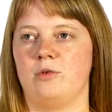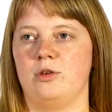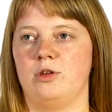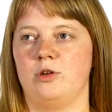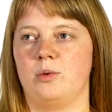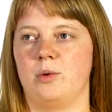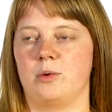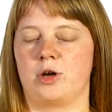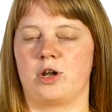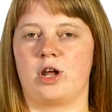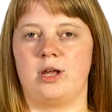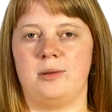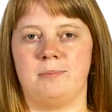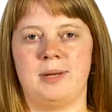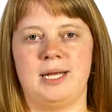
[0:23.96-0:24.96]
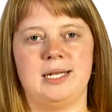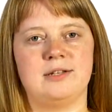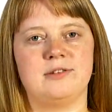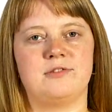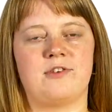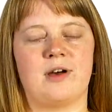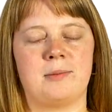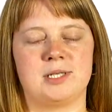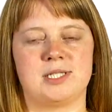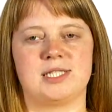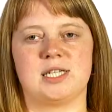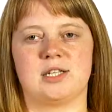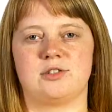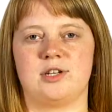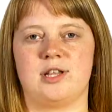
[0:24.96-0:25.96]
We were going out and meeting families and
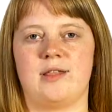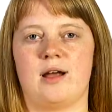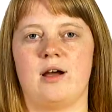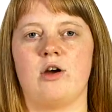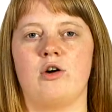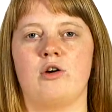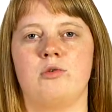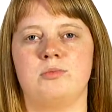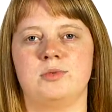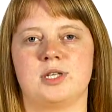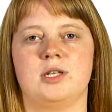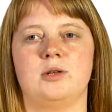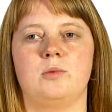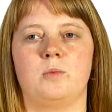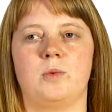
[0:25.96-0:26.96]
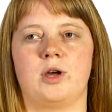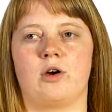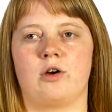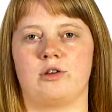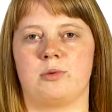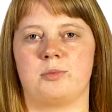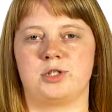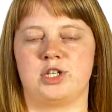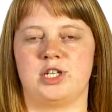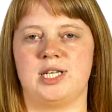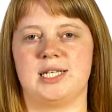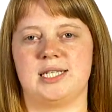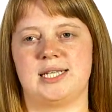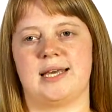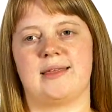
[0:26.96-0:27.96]
children in their homes, and we got an opportunity
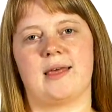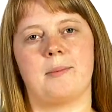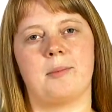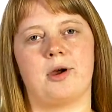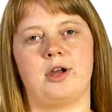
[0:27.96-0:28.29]
to take them